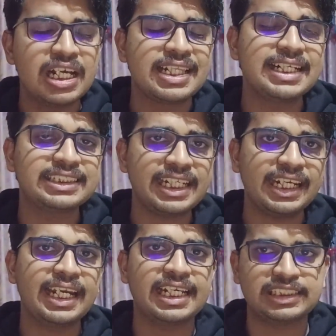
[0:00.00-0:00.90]
Let's
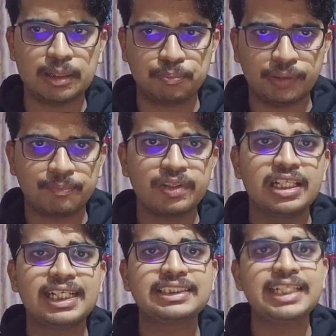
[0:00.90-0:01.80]
take an example.
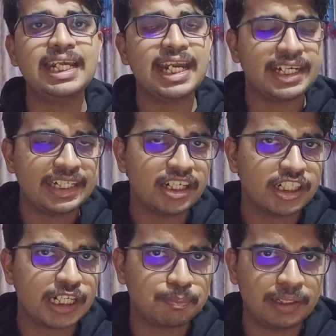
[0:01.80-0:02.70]
Let's say an
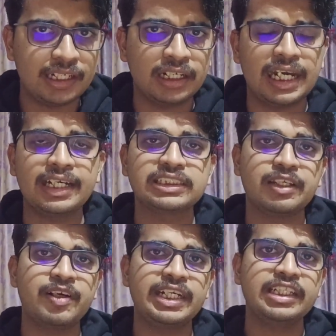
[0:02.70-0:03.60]
1800 player and a
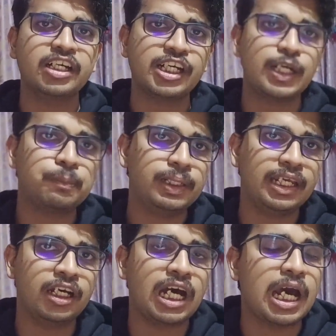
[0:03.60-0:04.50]
1700
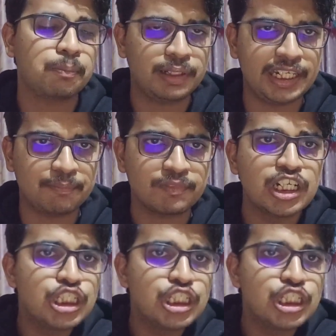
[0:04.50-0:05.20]
player are playing.